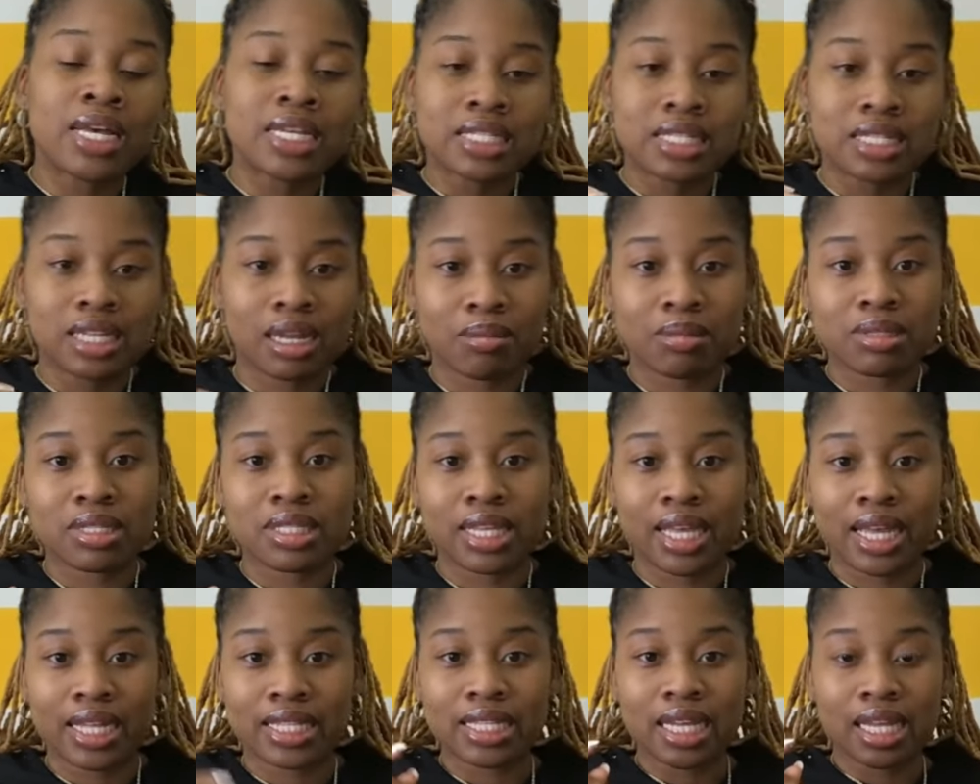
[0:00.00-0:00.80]
Some
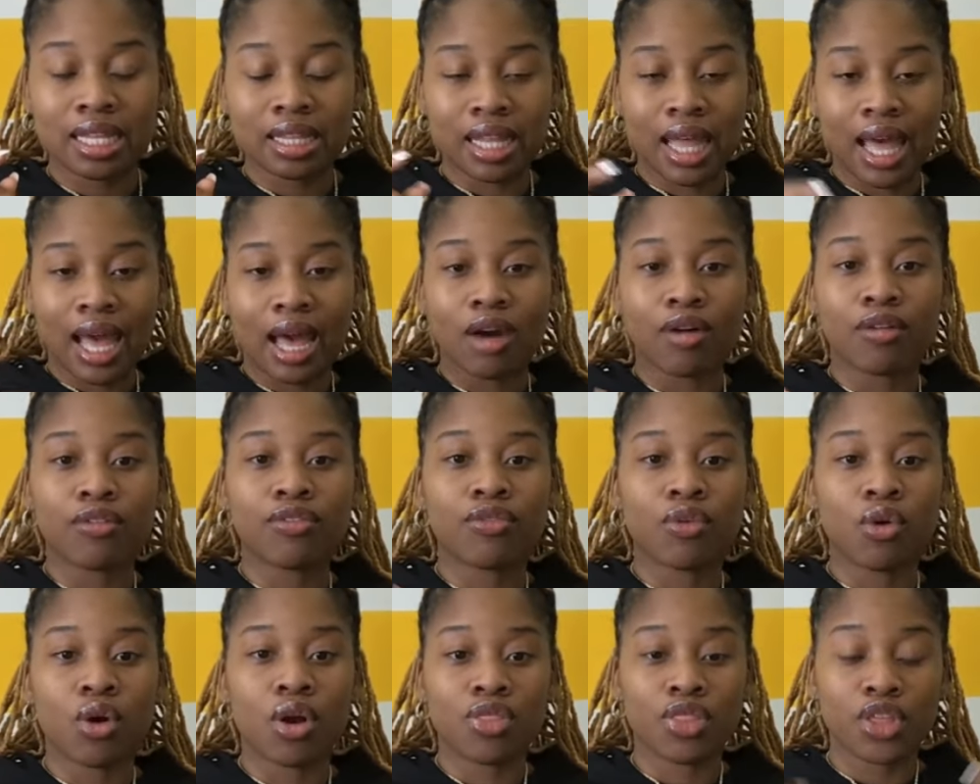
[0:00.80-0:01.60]
states allow
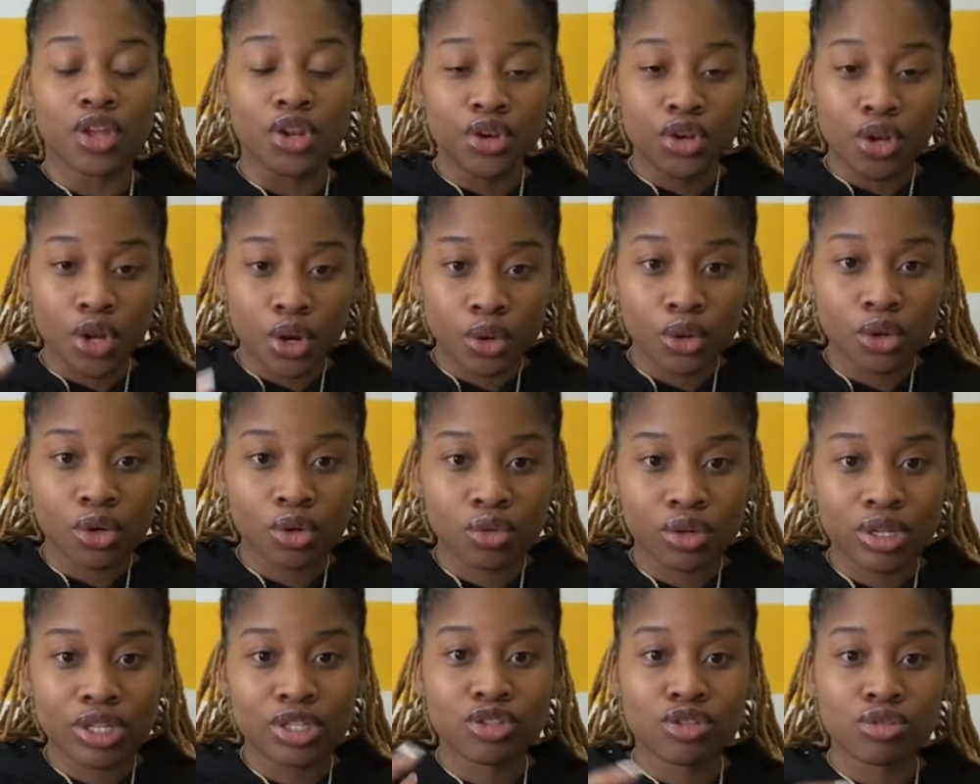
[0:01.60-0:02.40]
for the
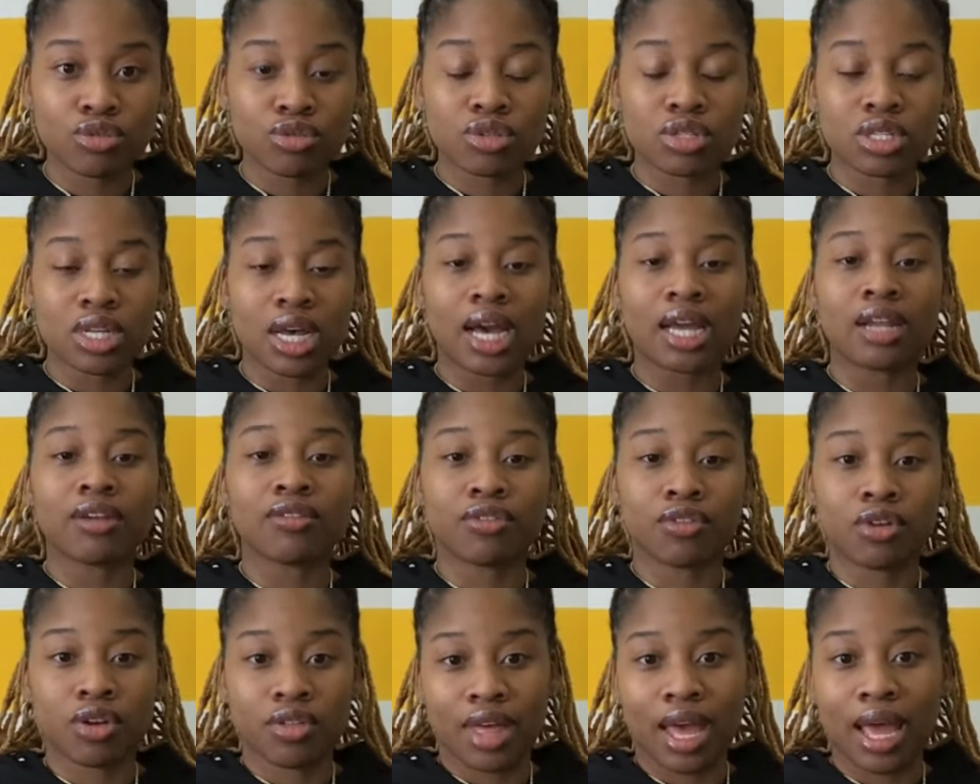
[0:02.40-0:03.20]
notary to
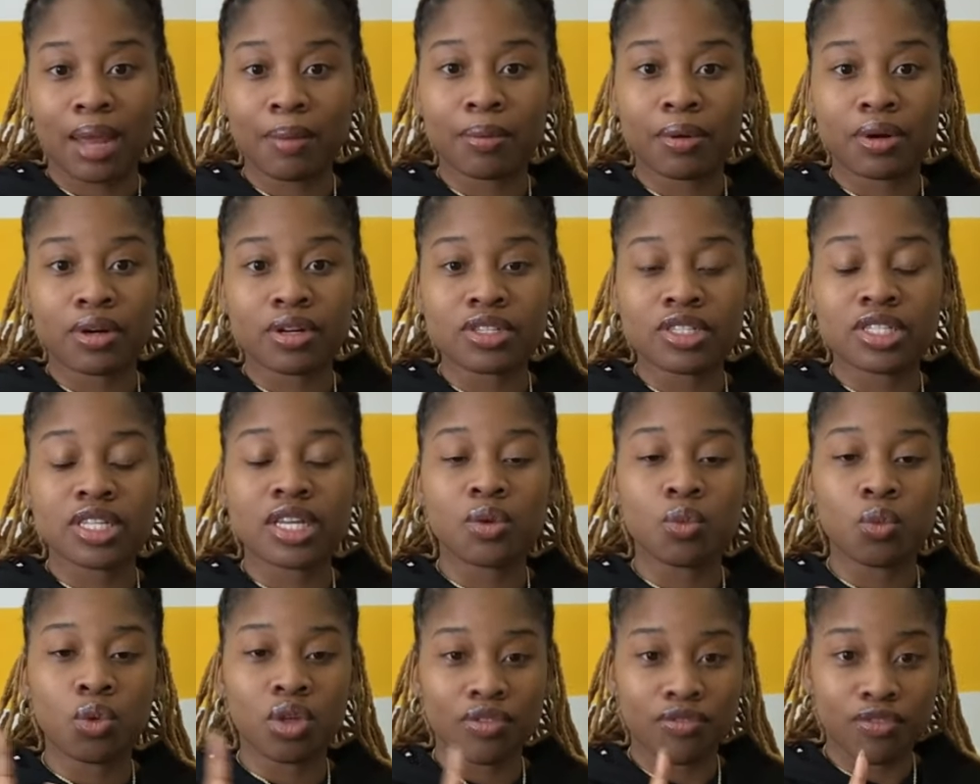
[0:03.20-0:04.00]
sign for that
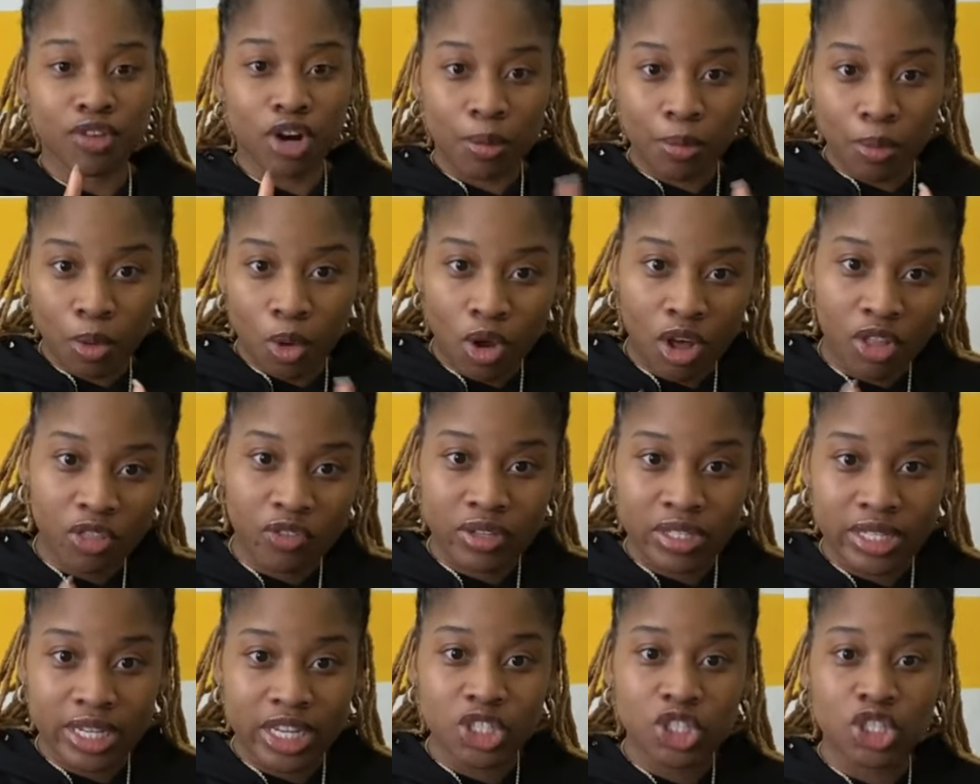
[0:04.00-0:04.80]
person with verbal
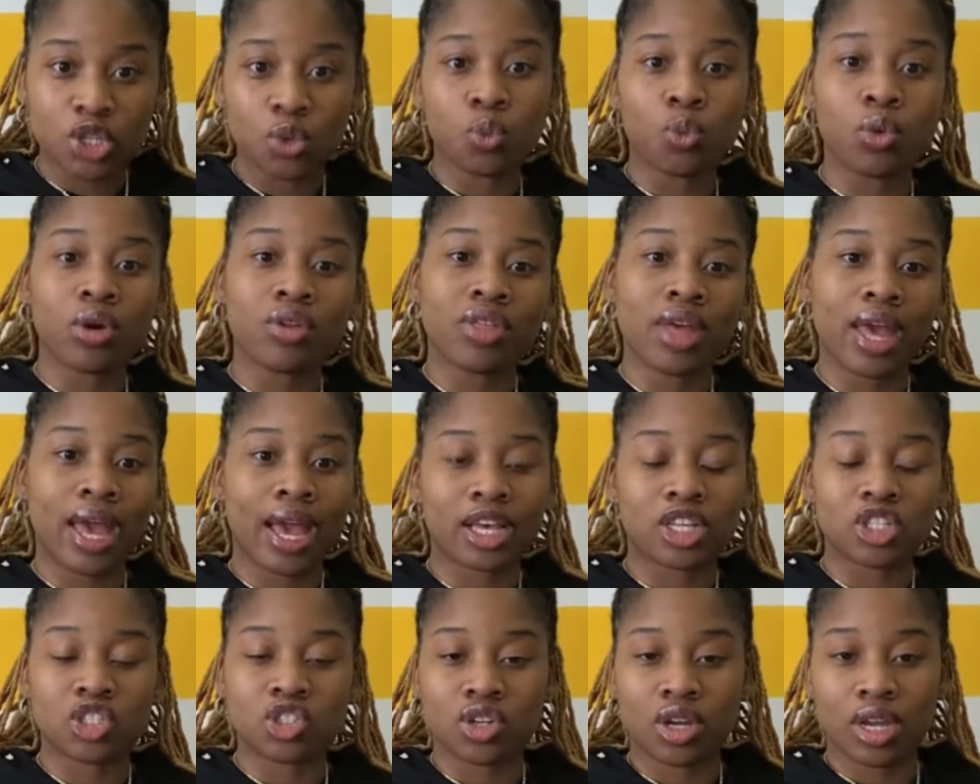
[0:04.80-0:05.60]
authorization with
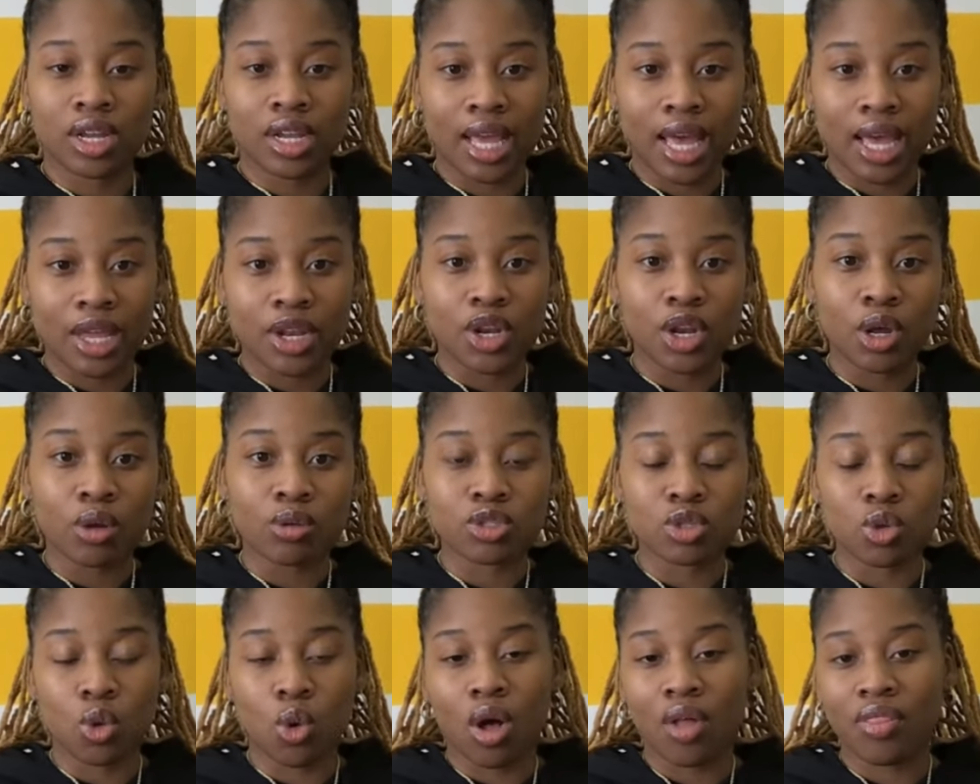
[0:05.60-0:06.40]
extra
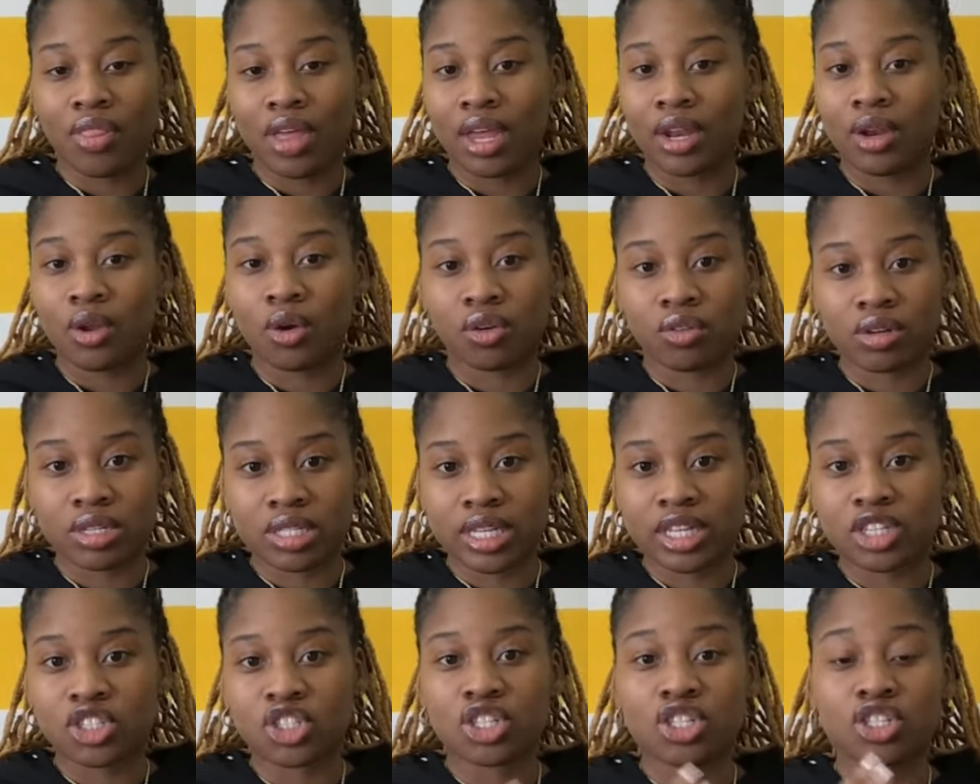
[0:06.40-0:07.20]
notes on that
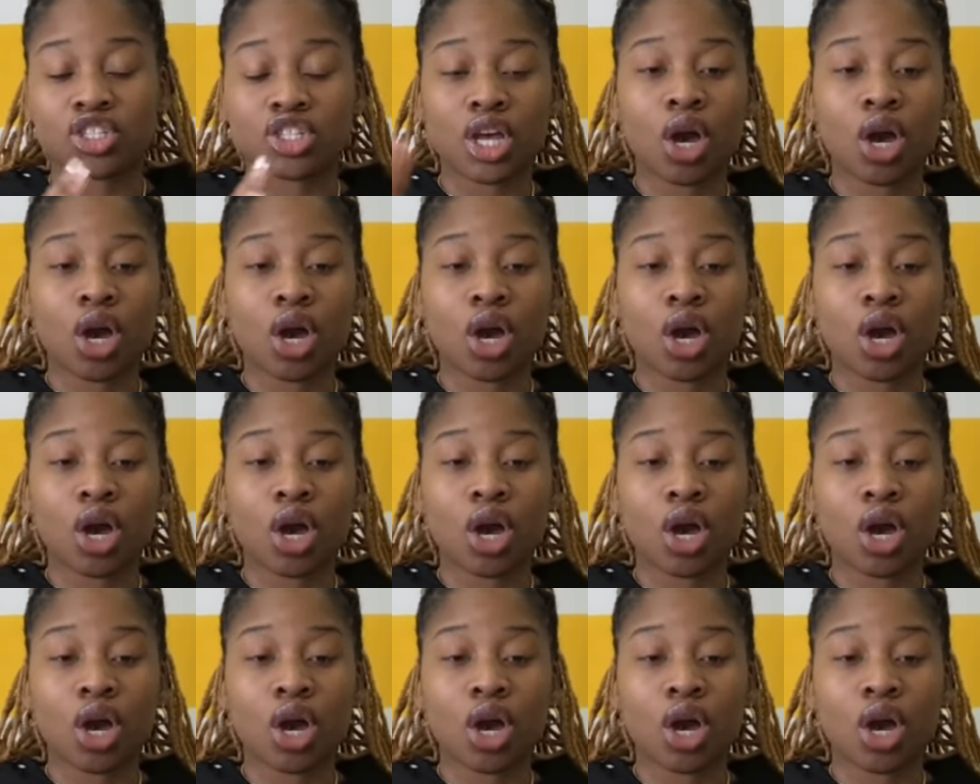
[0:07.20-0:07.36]
notarization.